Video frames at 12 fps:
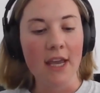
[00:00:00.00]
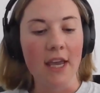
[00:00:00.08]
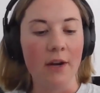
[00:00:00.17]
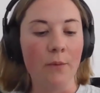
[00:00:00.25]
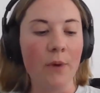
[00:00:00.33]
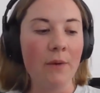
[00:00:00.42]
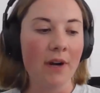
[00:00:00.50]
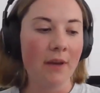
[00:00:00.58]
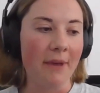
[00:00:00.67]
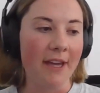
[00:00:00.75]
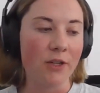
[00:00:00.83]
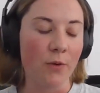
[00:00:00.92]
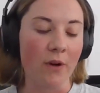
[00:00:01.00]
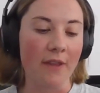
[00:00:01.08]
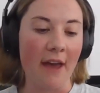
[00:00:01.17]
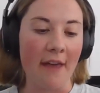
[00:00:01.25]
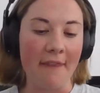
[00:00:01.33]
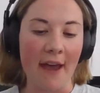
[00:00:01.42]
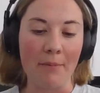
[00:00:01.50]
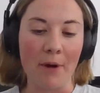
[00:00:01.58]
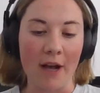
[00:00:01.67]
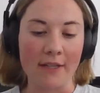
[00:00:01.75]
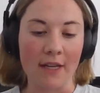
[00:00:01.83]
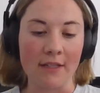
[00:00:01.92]
And we want to make sure that that
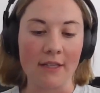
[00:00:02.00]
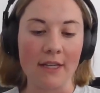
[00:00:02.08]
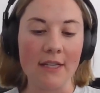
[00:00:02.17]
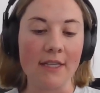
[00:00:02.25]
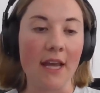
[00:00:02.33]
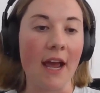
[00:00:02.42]
process is